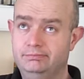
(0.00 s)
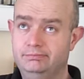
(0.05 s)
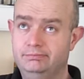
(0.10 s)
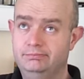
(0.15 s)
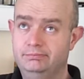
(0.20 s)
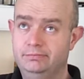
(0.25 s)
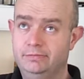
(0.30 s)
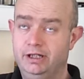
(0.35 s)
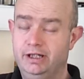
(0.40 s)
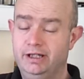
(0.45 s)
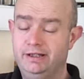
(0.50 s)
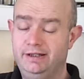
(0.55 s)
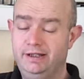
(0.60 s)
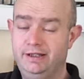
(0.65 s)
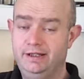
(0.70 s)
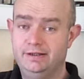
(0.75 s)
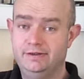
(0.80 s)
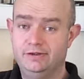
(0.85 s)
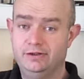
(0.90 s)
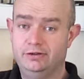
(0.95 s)

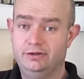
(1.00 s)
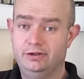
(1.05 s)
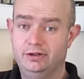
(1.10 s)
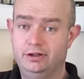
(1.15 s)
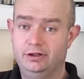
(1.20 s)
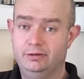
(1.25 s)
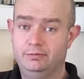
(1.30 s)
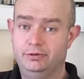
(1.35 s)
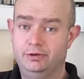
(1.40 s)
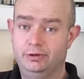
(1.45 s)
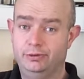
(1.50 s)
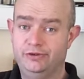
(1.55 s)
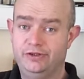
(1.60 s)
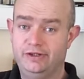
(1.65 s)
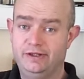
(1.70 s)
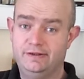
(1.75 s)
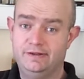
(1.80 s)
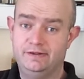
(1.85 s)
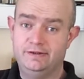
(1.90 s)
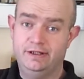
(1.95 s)
ideas and thought
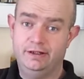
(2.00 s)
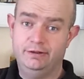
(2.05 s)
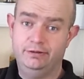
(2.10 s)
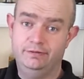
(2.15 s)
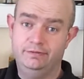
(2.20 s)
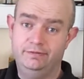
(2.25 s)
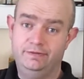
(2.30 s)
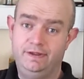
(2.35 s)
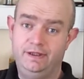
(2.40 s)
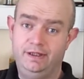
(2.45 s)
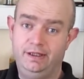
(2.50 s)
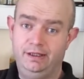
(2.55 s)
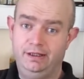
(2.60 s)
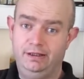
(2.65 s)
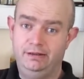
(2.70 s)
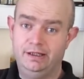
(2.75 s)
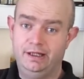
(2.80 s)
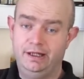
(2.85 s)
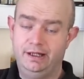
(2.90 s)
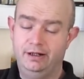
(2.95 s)
processes out of
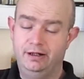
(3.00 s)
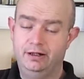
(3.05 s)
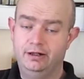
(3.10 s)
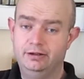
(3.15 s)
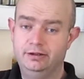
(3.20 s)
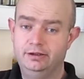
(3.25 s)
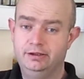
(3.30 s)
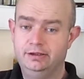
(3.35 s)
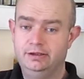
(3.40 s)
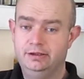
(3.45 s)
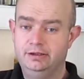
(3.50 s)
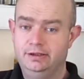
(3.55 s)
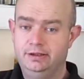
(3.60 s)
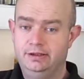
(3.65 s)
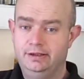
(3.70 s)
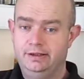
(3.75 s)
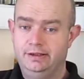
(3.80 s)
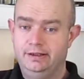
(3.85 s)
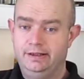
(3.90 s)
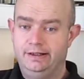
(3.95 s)
thin air,
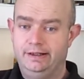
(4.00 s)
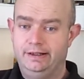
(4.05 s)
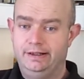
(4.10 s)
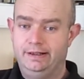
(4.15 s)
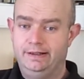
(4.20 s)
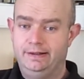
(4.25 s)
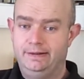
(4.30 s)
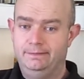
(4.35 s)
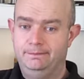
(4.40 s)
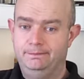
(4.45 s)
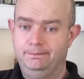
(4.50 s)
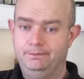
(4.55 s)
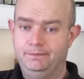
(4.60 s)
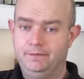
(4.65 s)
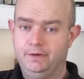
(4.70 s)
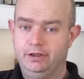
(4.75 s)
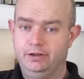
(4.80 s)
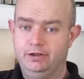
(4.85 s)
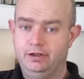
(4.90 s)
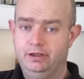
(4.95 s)

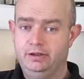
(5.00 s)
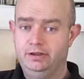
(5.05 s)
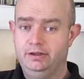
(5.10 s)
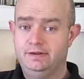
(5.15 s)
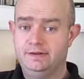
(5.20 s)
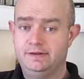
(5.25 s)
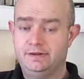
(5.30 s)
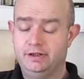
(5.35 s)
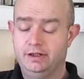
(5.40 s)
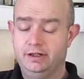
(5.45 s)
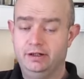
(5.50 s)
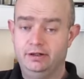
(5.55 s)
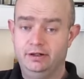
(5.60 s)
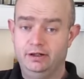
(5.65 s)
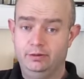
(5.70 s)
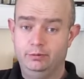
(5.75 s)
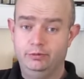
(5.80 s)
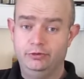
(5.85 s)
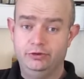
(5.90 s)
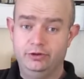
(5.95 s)
I kind of decided
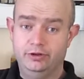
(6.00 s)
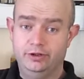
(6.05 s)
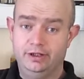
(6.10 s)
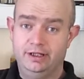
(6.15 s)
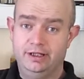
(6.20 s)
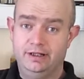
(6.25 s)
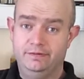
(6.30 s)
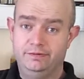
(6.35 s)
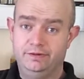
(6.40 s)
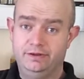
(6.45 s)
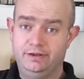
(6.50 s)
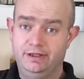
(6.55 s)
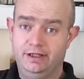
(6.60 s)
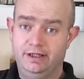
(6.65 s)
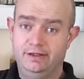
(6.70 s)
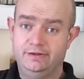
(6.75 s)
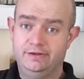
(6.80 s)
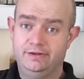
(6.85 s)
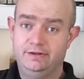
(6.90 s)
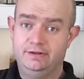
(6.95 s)
I was going to have to
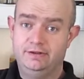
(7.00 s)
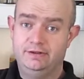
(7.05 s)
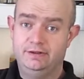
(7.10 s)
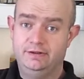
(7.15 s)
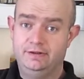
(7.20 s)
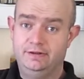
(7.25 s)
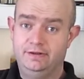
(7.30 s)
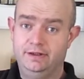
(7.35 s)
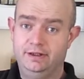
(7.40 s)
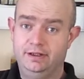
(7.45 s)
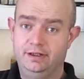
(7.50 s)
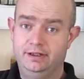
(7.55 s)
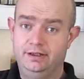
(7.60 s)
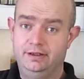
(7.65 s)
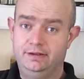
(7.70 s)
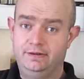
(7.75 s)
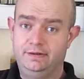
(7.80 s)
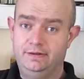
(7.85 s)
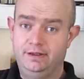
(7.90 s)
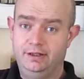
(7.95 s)
test
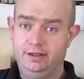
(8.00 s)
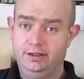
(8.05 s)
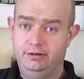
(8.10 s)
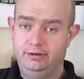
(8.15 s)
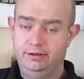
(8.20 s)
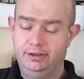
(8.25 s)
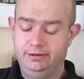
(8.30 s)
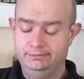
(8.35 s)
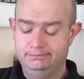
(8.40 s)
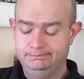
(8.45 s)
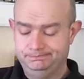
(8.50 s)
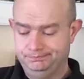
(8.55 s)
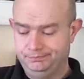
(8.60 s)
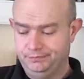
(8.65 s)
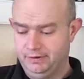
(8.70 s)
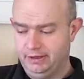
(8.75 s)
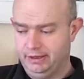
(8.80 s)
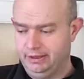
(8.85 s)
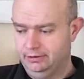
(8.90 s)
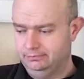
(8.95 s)
the theory.
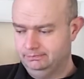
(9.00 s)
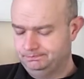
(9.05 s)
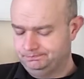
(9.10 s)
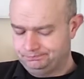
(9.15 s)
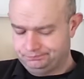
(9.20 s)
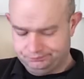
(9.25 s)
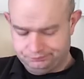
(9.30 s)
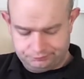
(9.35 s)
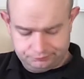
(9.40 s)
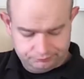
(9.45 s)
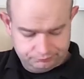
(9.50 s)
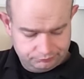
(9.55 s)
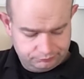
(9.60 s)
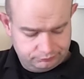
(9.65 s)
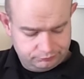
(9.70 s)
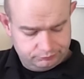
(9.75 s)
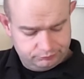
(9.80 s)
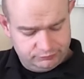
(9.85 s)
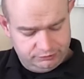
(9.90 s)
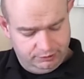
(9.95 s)
Now,
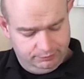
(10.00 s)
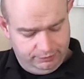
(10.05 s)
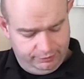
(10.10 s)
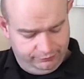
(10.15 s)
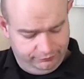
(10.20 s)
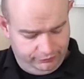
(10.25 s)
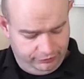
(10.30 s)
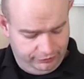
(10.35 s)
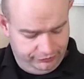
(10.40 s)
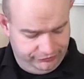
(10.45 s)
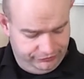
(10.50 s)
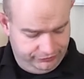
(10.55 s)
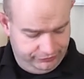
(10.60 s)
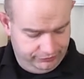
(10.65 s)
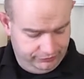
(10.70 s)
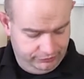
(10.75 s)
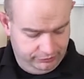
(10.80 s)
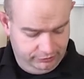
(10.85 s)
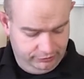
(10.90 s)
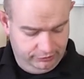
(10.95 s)
my
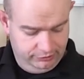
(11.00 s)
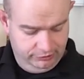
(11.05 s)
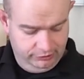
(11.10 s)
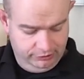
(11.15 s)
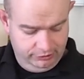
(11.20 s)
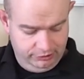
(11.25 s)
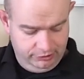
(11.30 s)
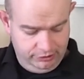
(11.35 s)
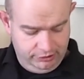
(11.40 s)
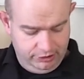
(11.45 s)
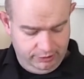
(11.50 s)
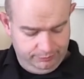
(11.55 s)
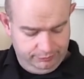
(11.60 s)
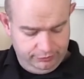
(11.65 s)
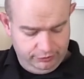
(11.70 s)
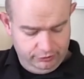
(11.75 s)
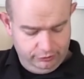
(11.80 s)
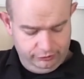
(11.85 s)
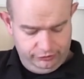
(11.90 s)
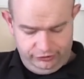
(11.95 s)
first
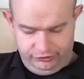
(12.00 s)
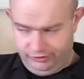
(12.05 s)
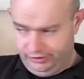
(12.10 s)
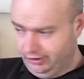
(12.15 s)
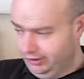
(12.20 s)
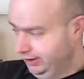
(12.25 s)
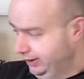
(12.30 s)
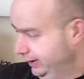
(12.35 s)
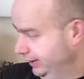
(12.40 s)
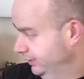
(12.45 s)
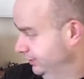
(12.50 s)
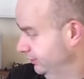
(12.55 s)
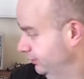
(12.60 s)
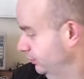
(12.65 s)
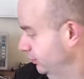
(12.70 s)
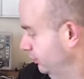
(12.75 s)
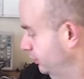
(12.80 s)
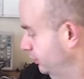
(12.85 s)
approach that I took a